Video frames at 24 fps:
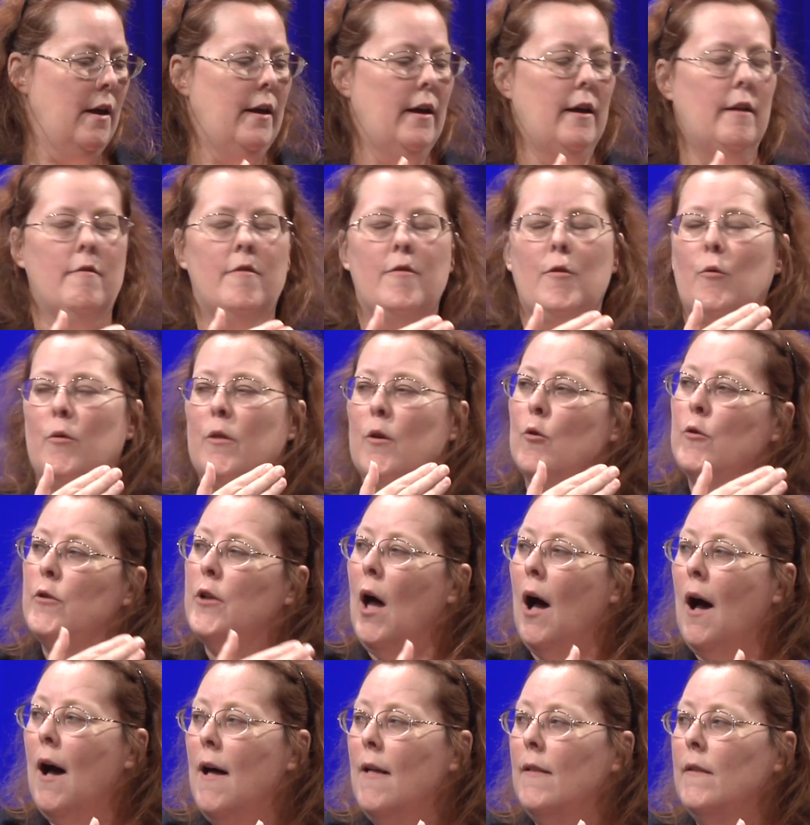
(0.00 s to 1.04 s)
And so their
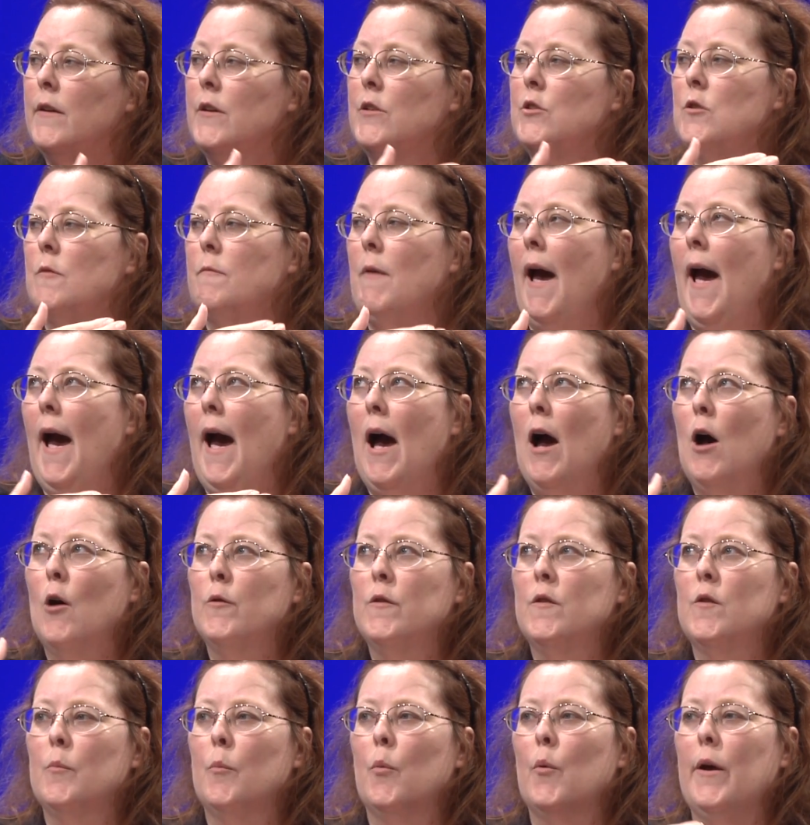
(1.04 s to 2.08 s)
knowledge of how
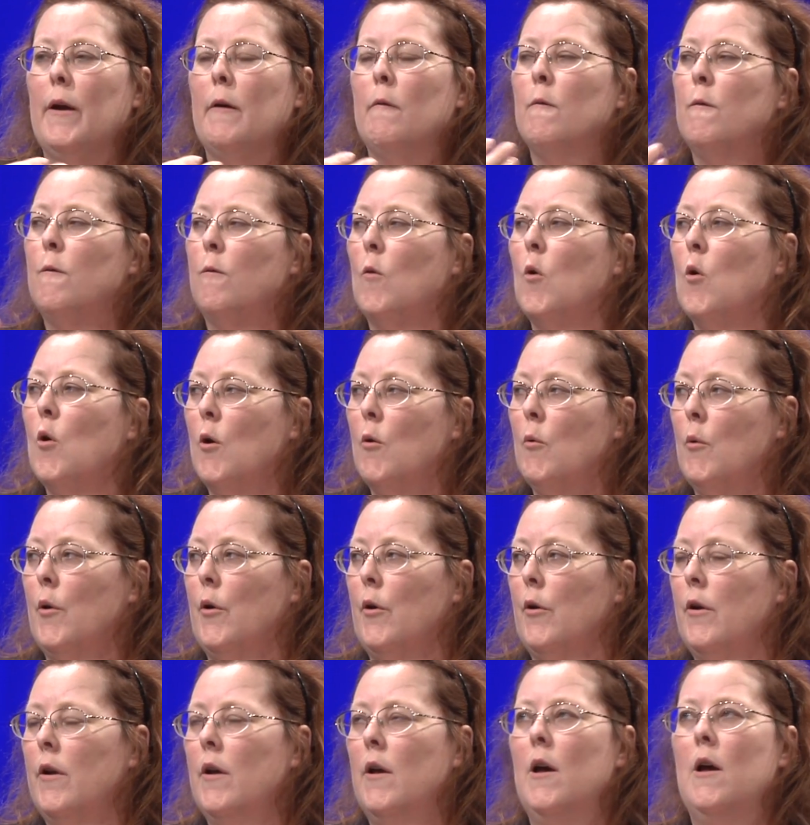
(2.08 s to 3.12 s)
to bring
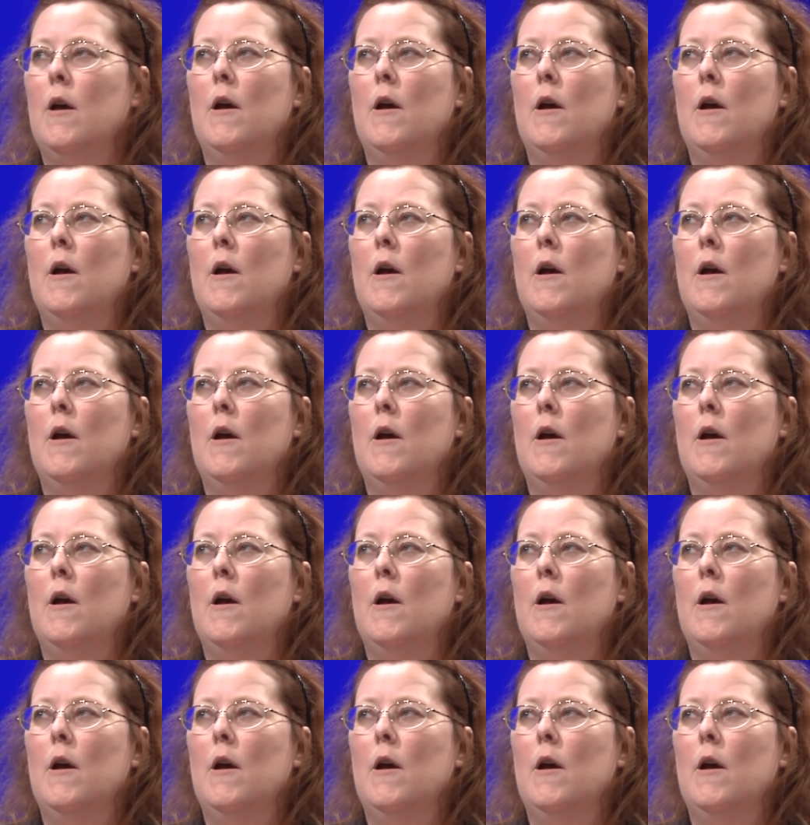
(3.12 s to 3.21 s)
forward